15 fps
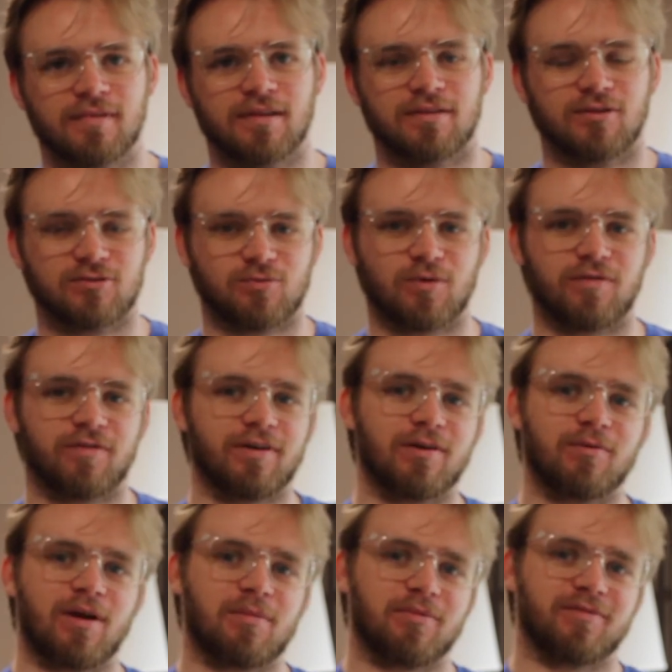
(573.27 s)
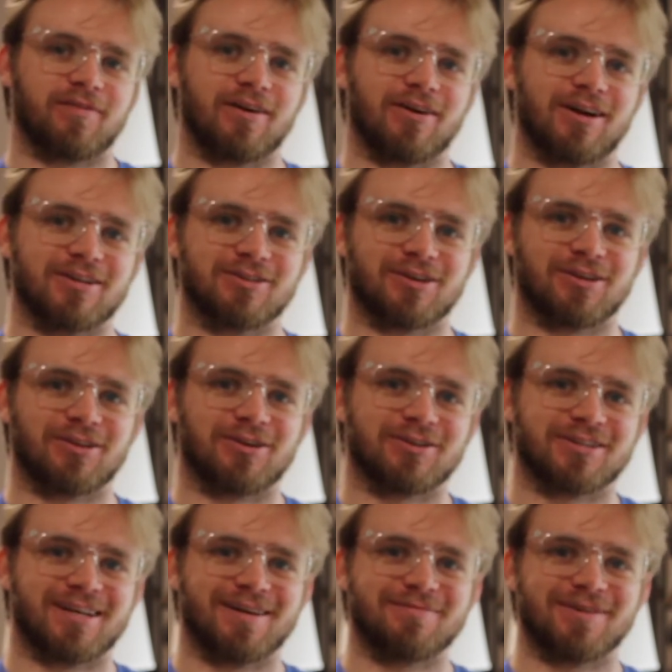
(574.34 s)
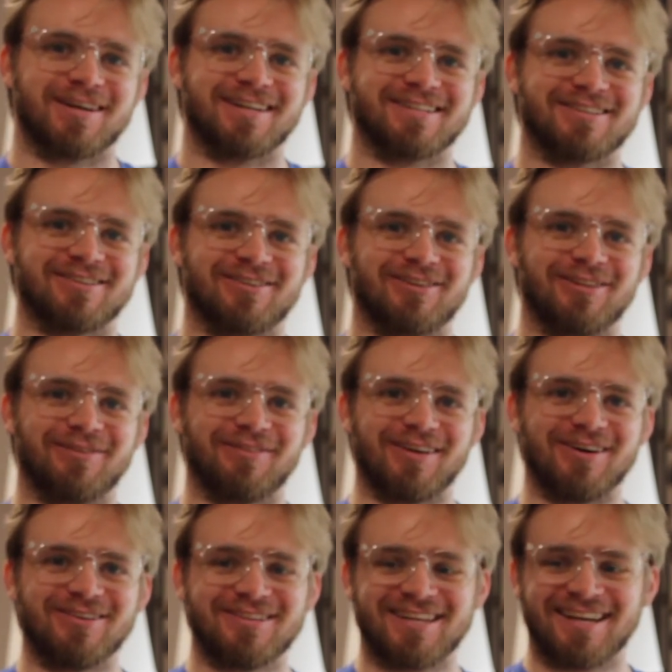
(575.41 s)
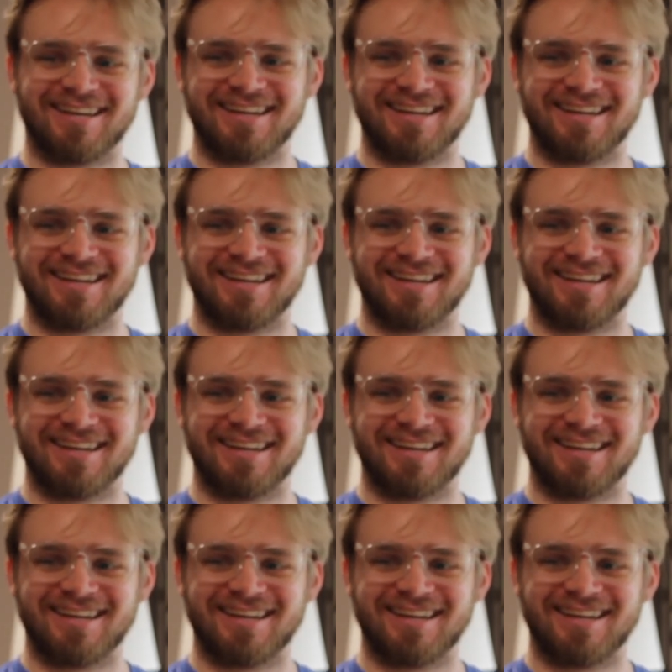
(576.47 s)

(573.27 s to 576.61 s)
Those weren't very rapid fire. I took a long time to answer all of those.